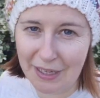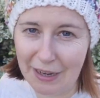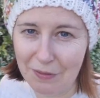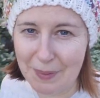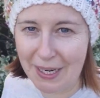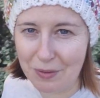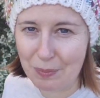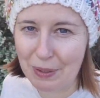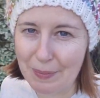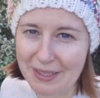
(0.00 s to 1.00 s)
haven't been able to
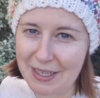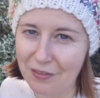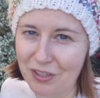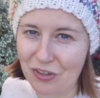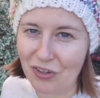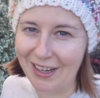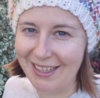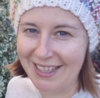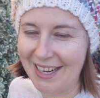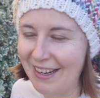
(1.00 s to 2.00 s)
bring myself to try
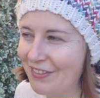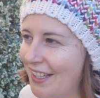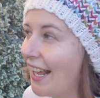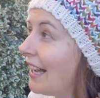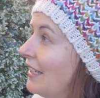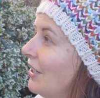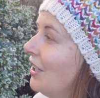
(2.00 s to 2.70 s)
again after that.